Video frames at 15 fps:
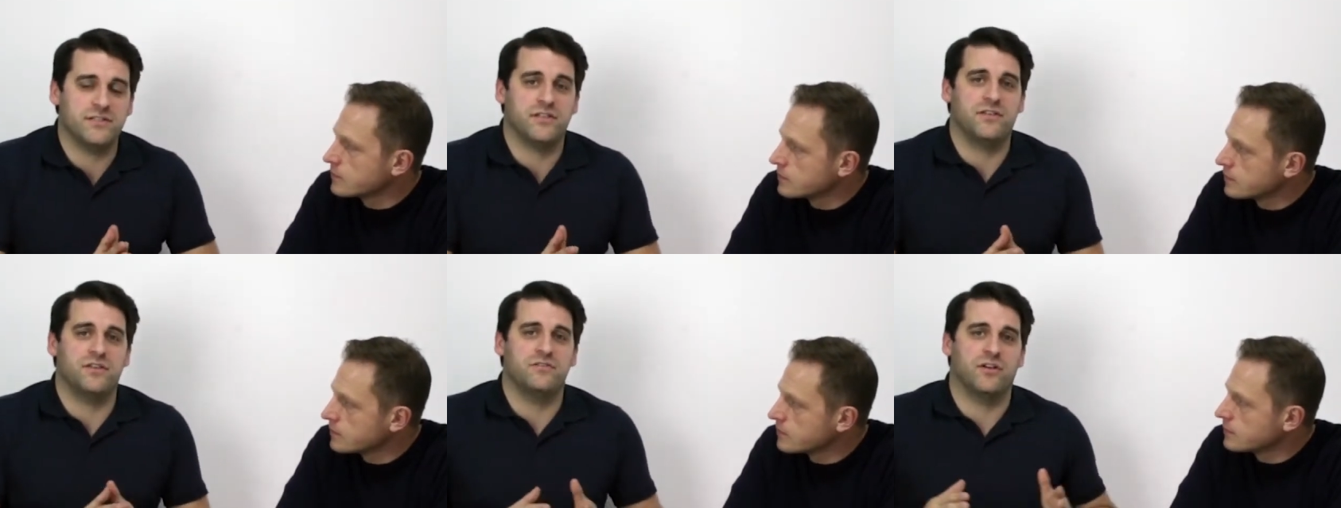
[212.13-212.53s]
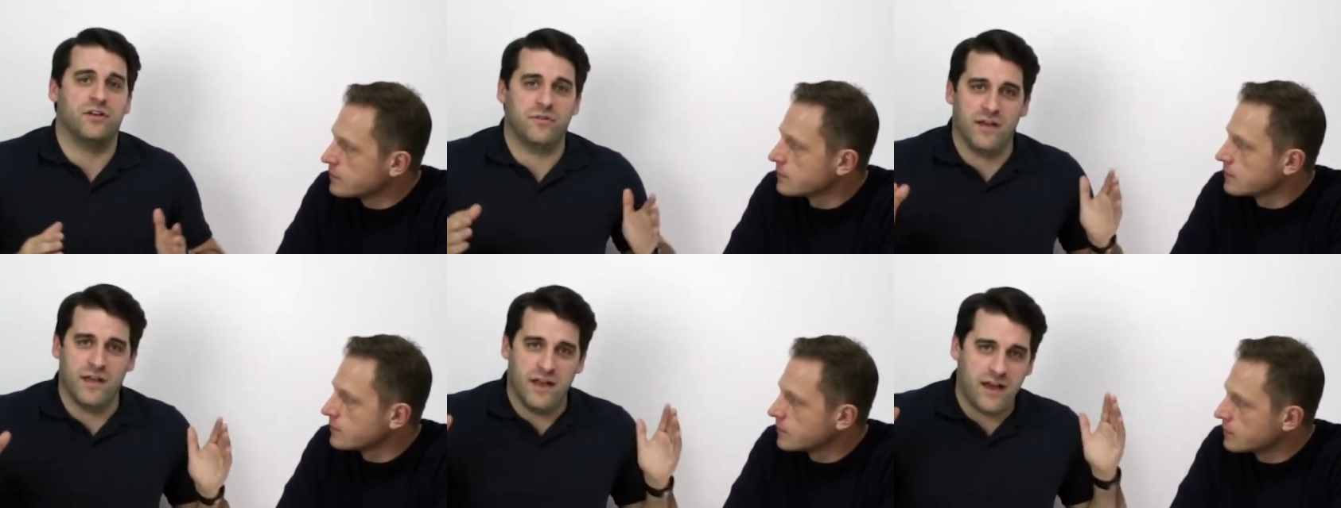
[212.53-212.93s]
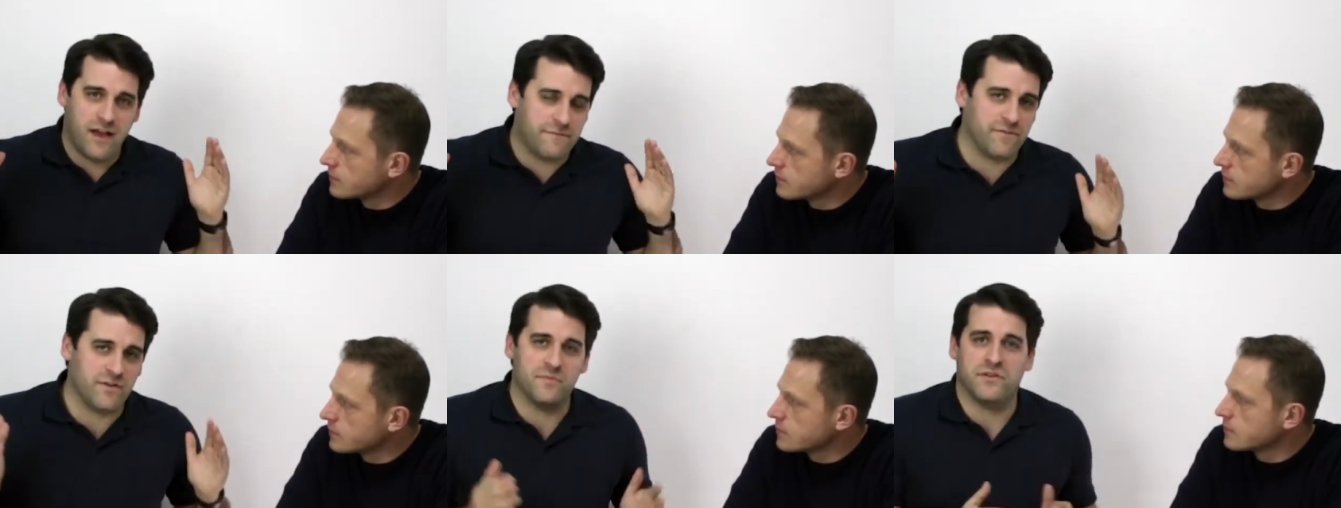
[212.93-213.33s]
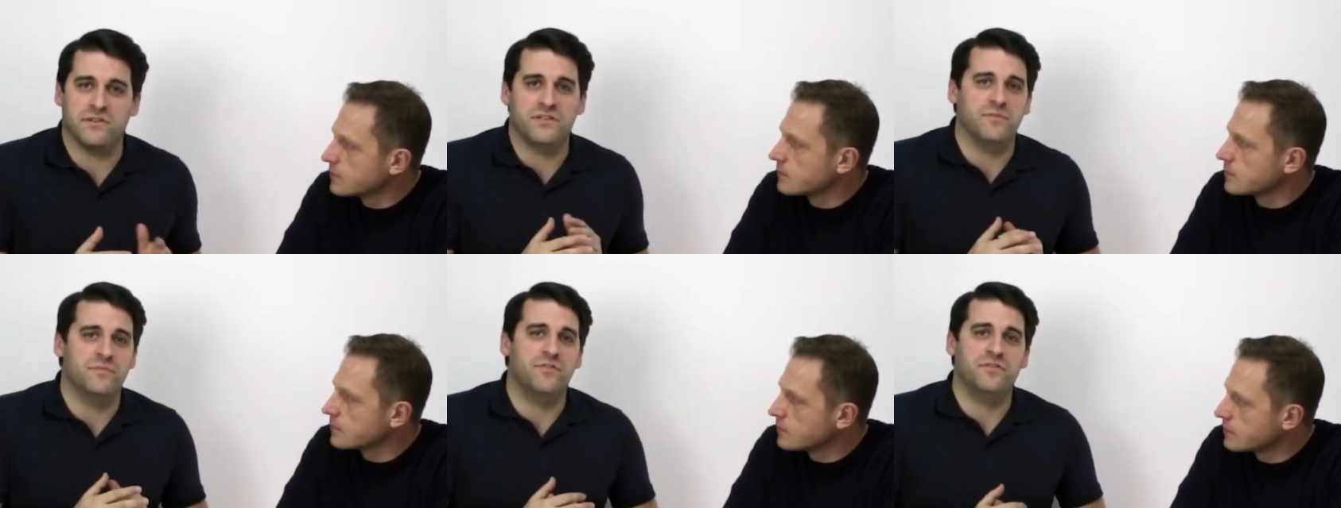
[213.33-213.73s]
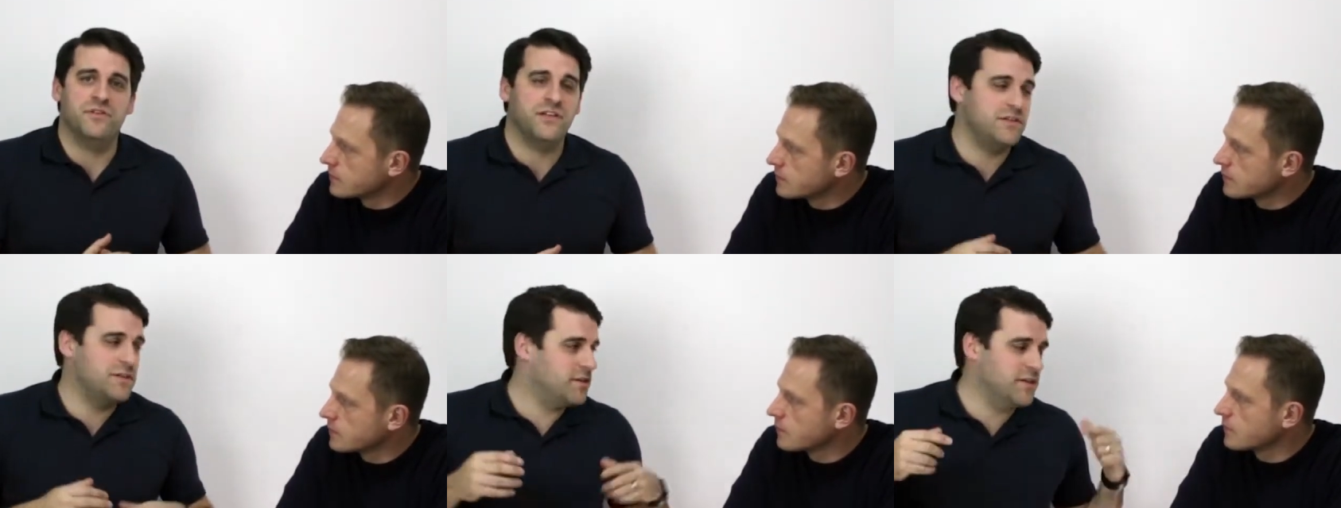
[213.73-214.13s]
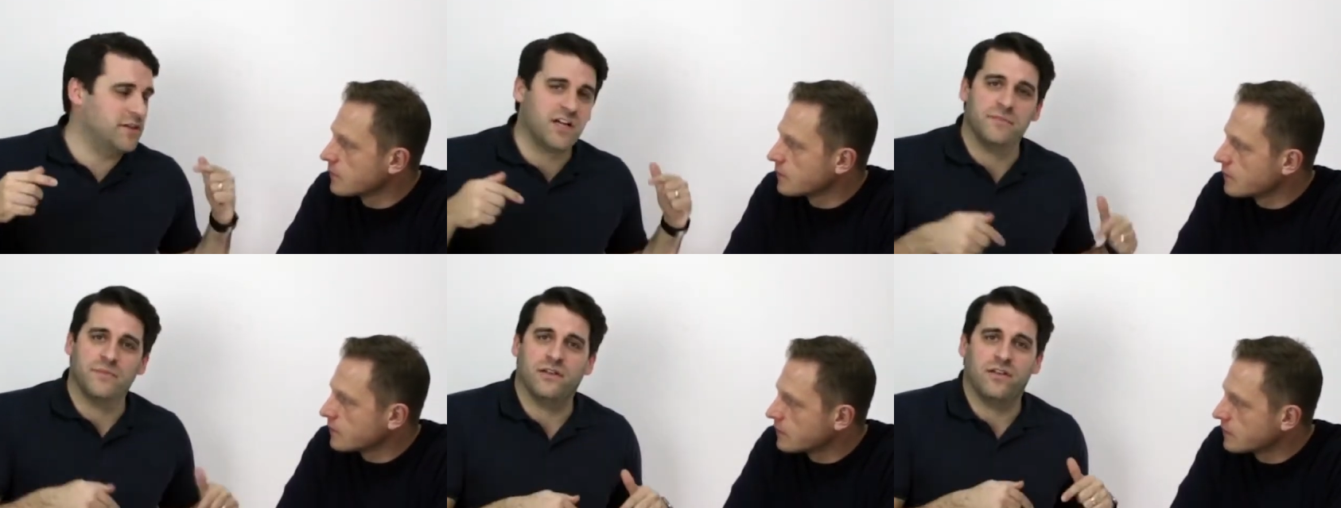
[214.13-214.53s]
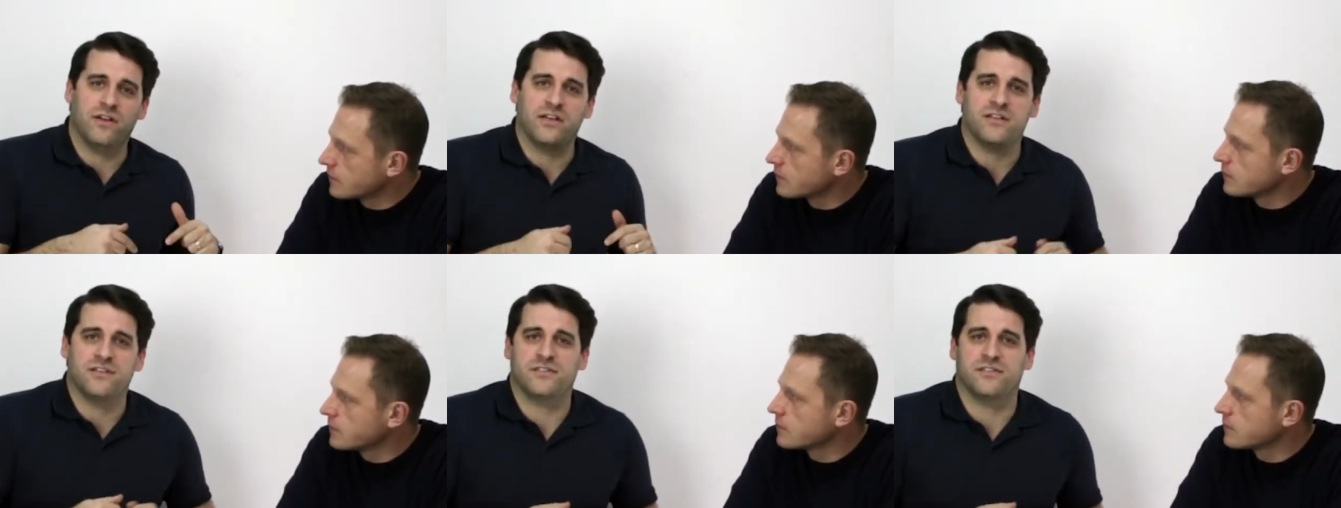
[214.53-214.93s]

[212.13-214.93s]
Speaker 1: So you know every Monday morning you're going to come in like